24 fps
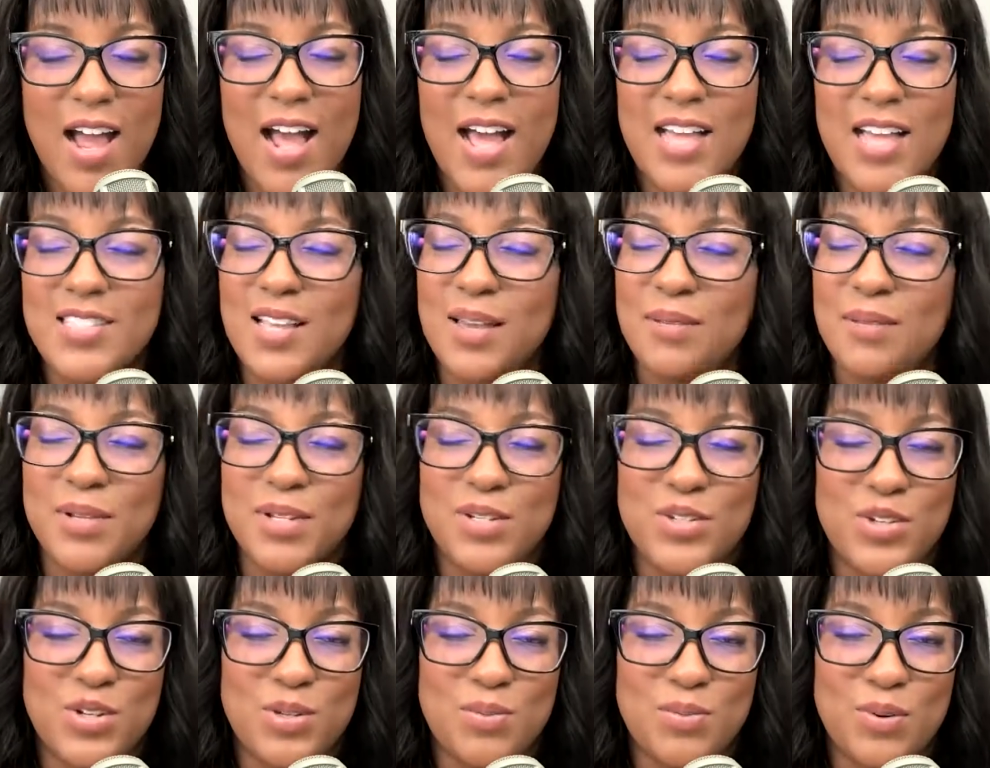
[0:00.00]
As I
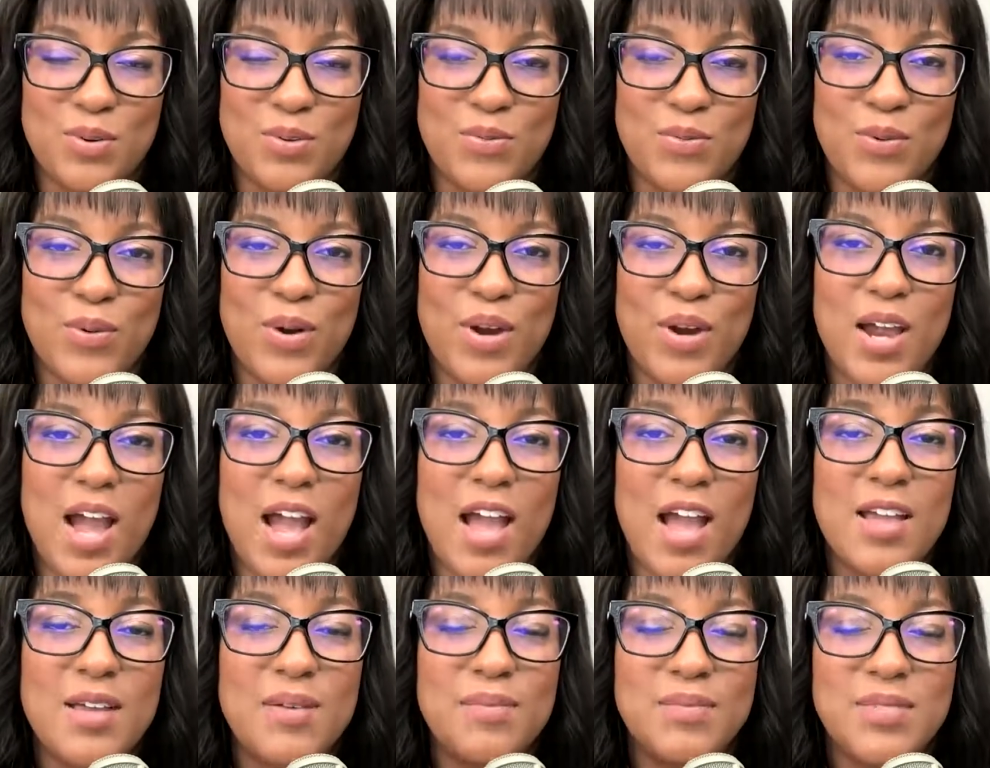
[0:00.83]
mentioned before,
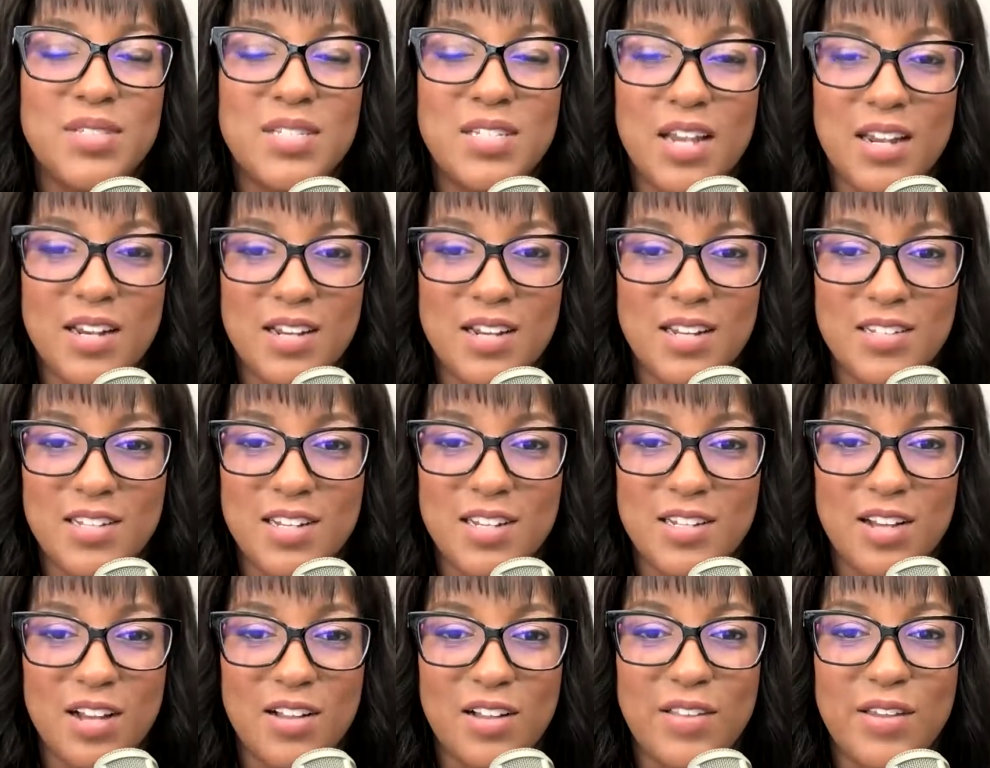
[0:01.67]
I am studying
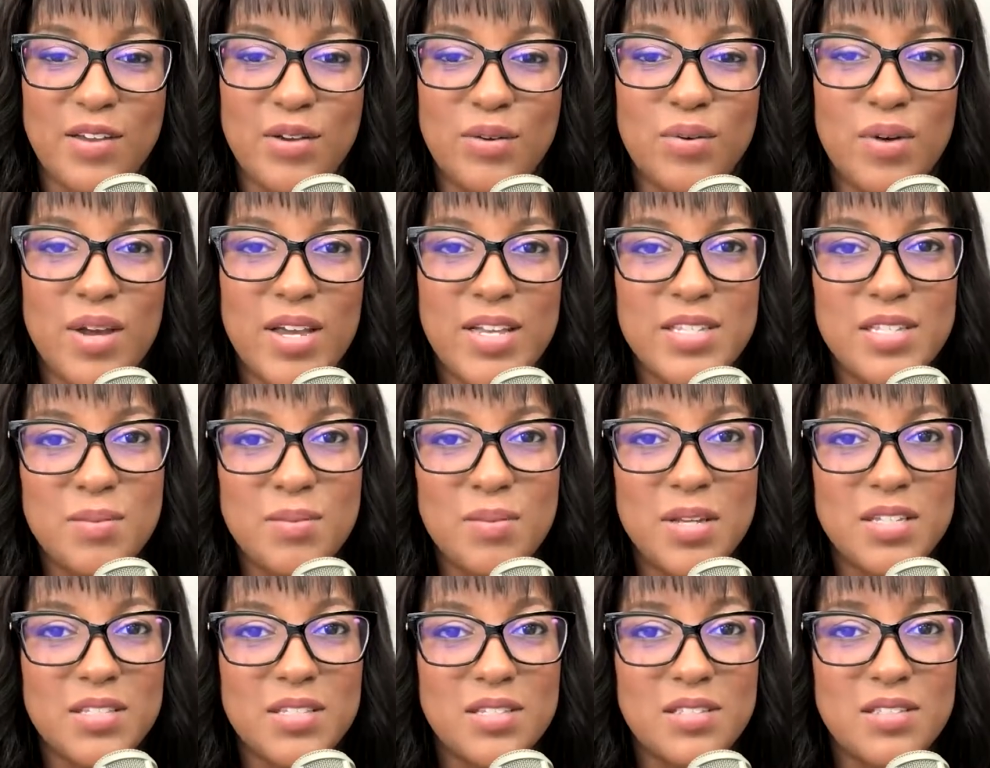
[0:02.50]
TikTok like crazy
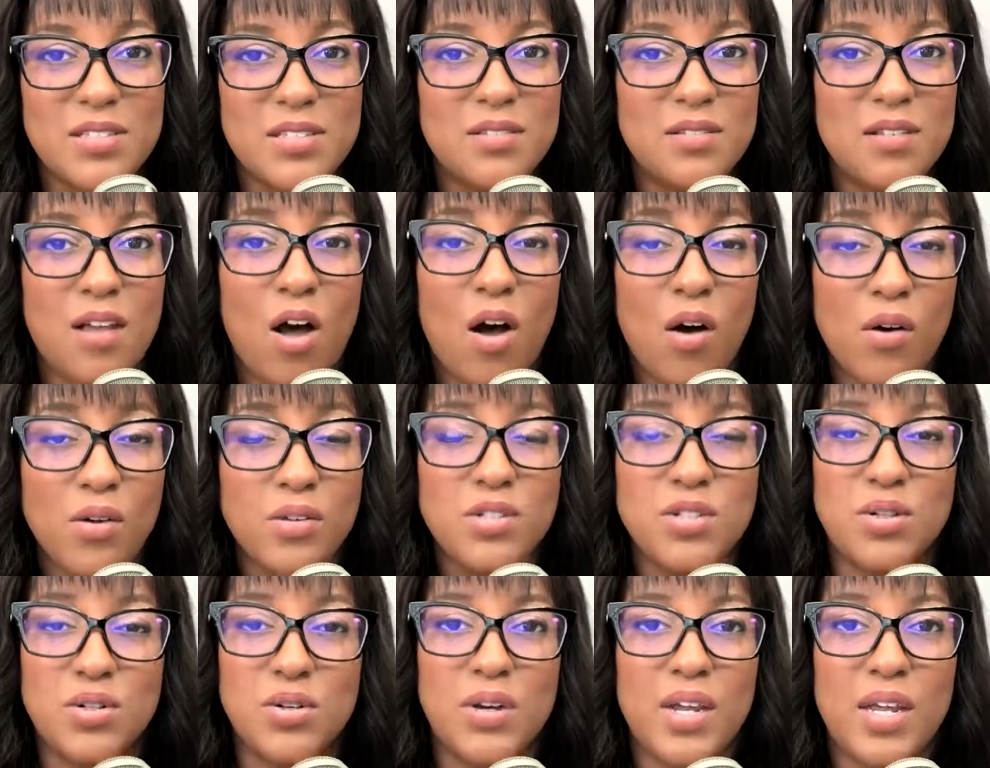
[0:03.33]
because it's
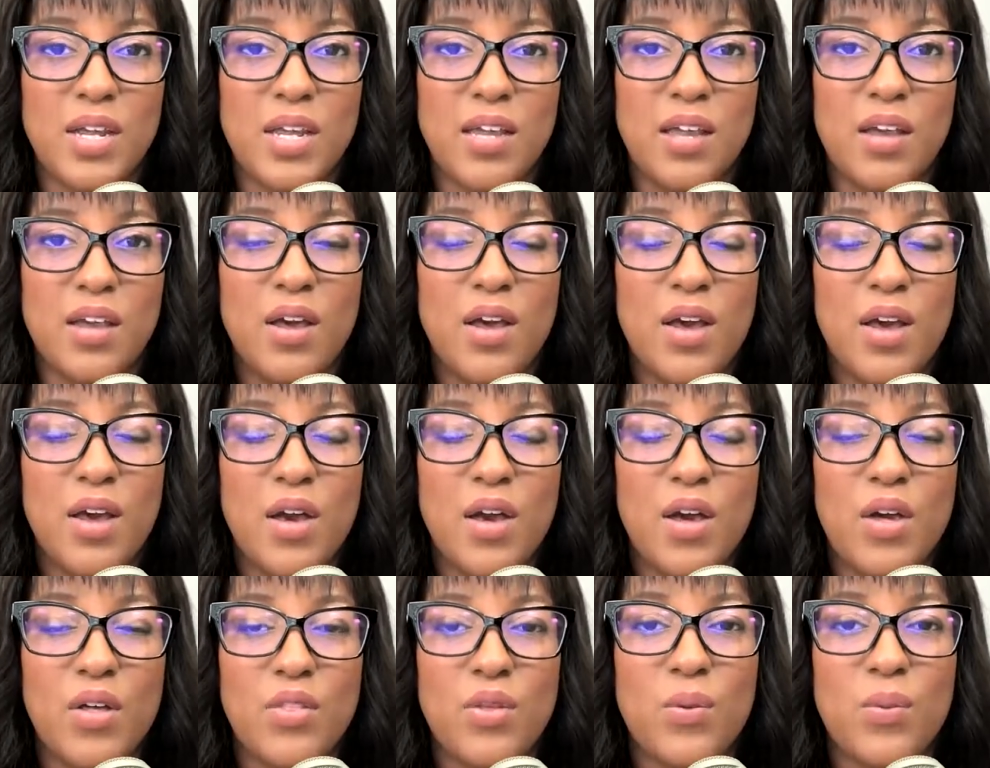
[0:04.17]
altering
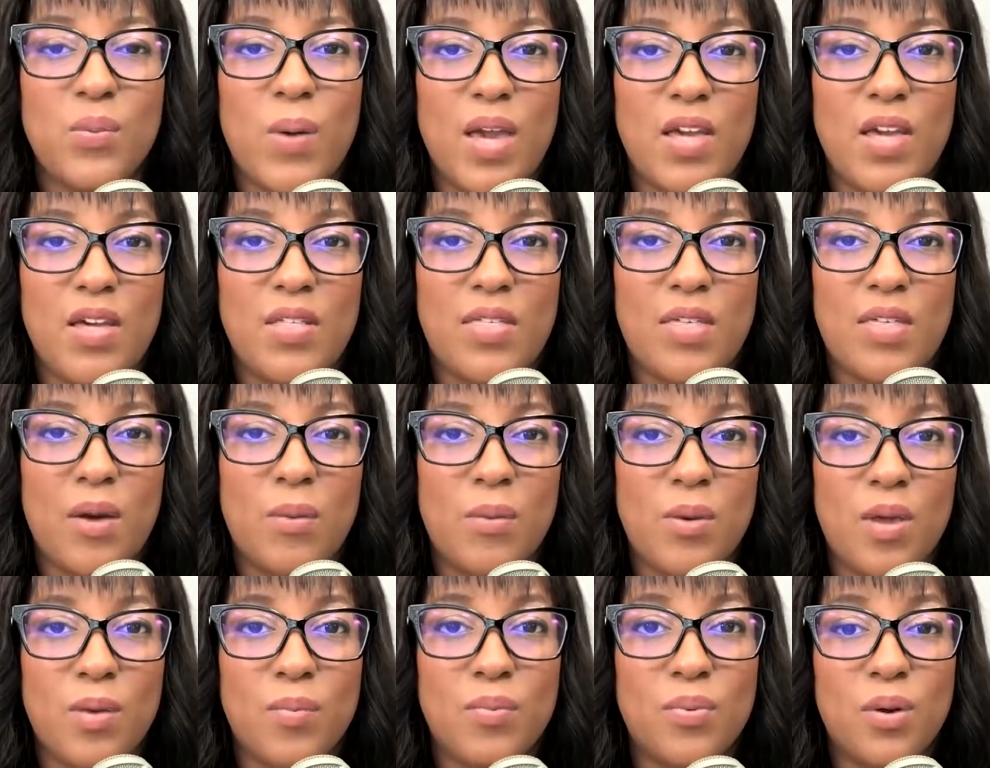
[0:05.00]
the way that
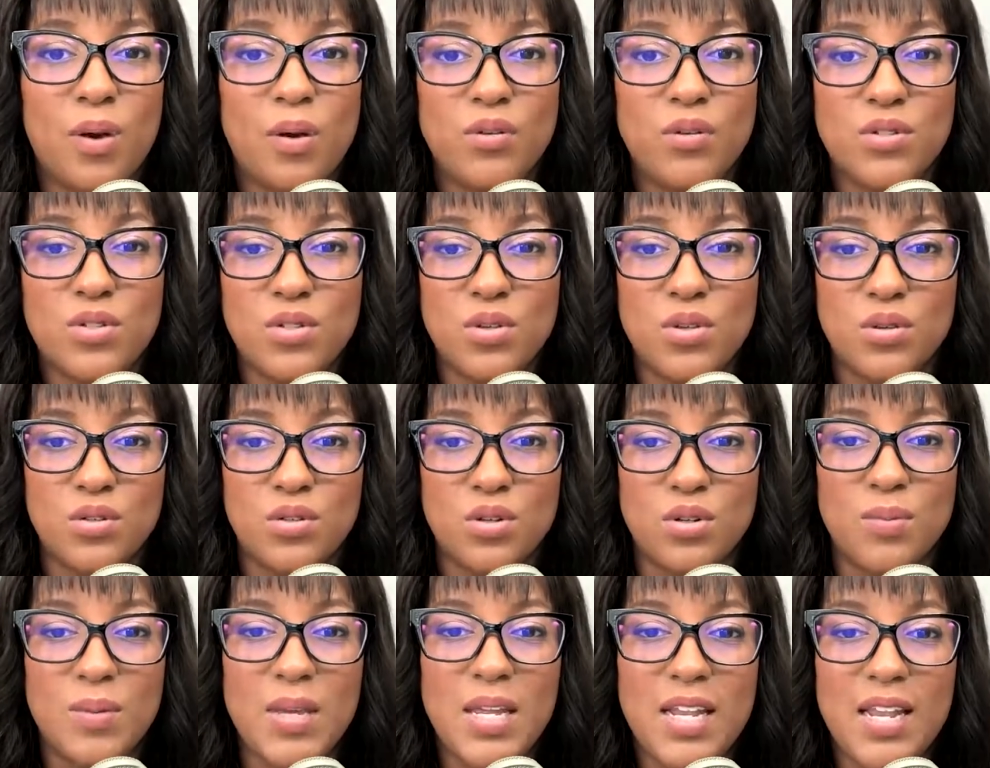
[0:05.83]
we approach
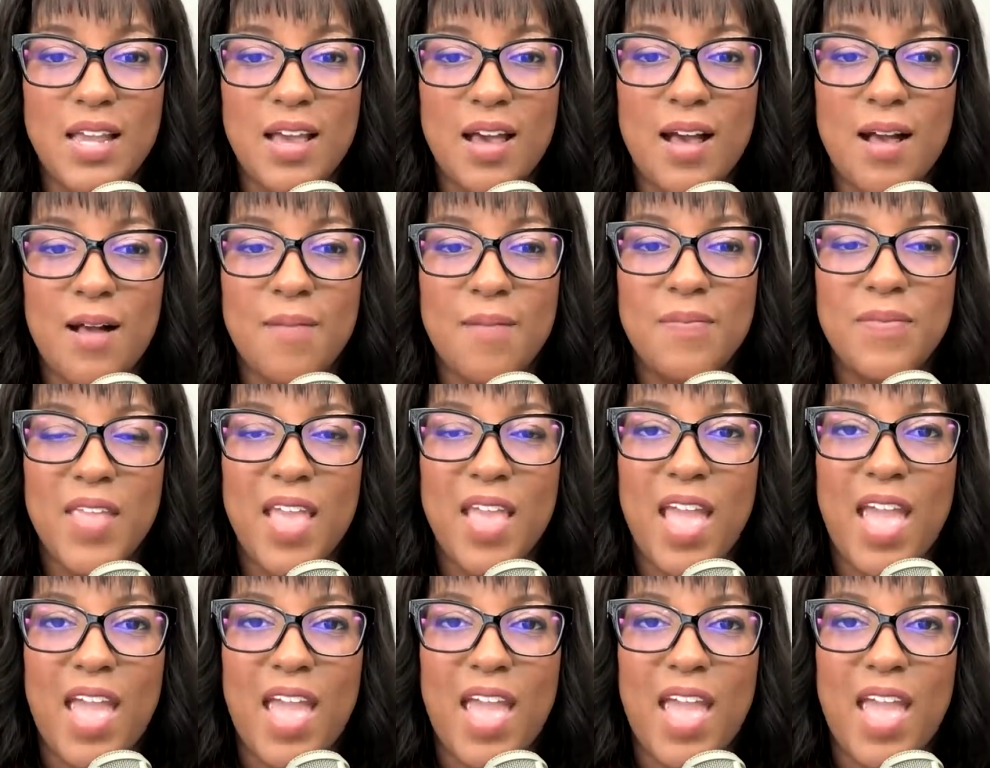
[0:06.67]
social media.